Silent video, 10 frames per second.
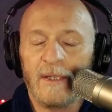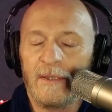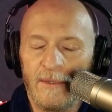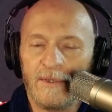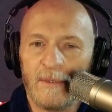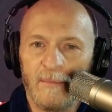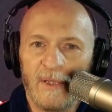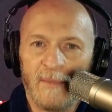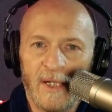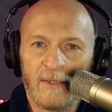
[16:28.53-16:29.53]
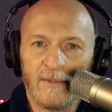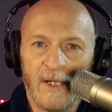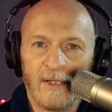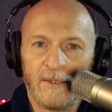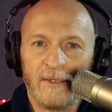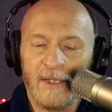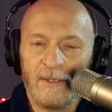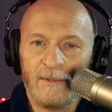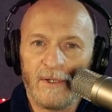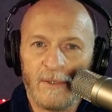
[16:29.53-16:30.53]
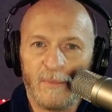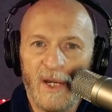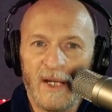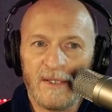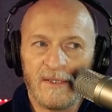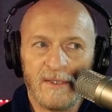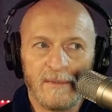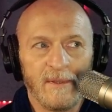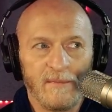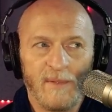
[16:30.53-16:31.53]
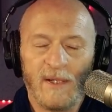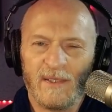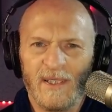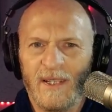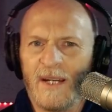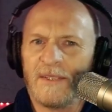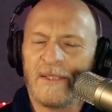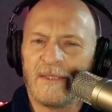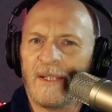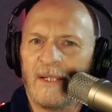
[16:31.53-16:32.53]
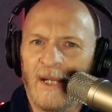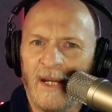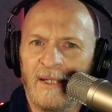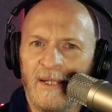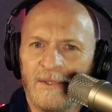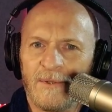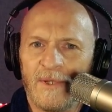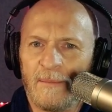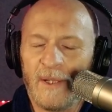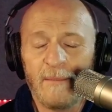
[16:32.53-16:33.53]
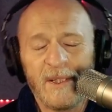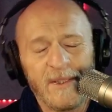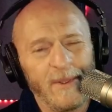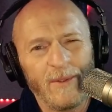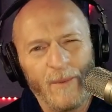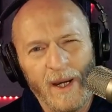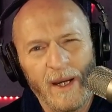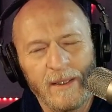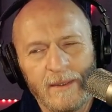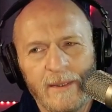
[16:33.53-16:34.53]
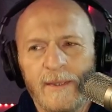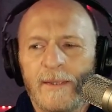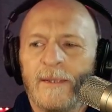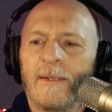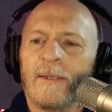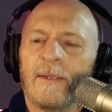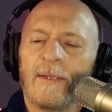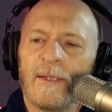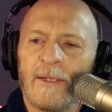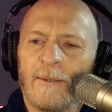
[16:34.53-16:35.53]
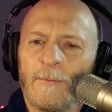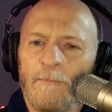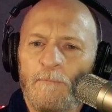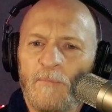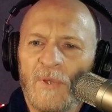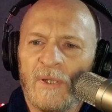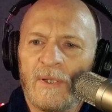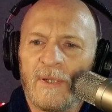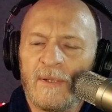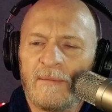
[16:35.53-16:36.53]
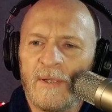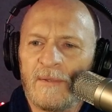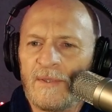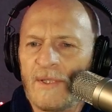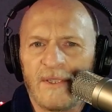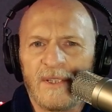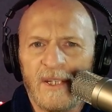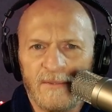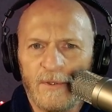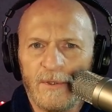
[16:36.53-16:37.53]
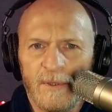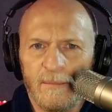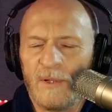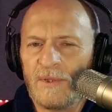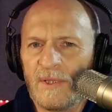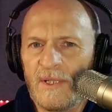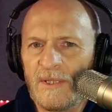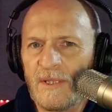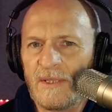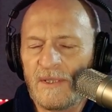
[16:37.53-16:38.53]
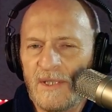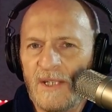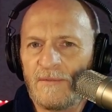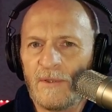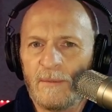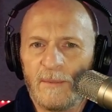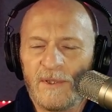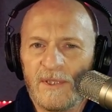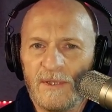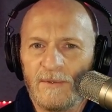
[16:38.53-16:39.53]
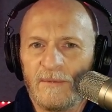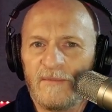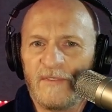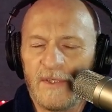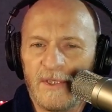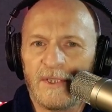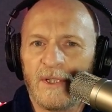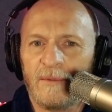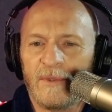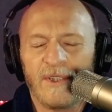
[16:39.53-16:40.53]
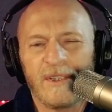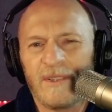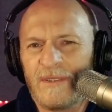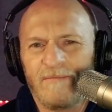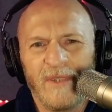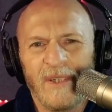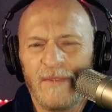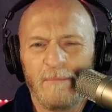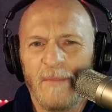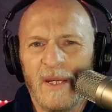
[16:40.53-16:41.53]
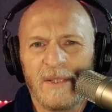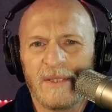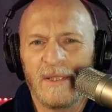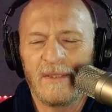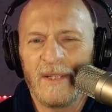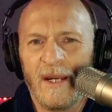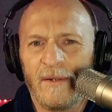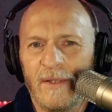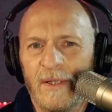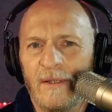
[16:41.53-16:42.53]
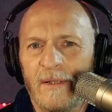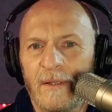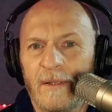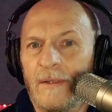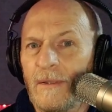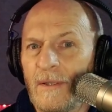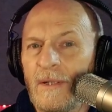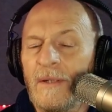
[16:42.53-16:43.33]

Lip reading: he used to be a medical doctor. He no longer practices, but apparently not since the 90s or something. It makes you wonder why. You know, a successful, supposedly successful emergency room physician would just give up medicine entirely and